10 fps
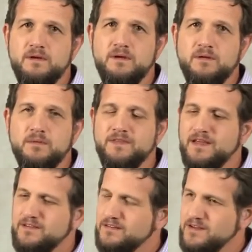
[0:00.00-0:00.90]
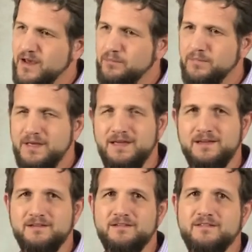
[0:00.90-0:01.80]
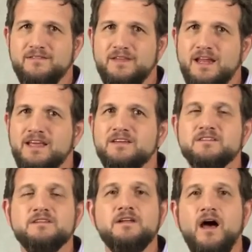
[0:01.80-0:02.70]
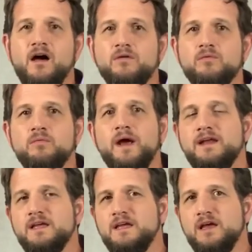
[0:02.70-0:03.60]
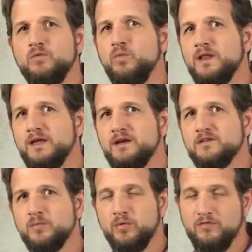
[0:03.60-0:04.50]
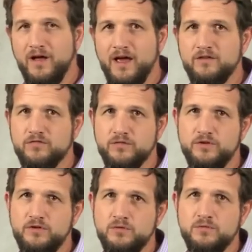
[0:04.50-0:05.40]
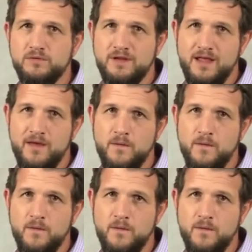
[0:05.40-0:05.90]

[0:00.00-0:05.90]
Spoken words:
But that does not mean that he is not ready and willing to provide for you now.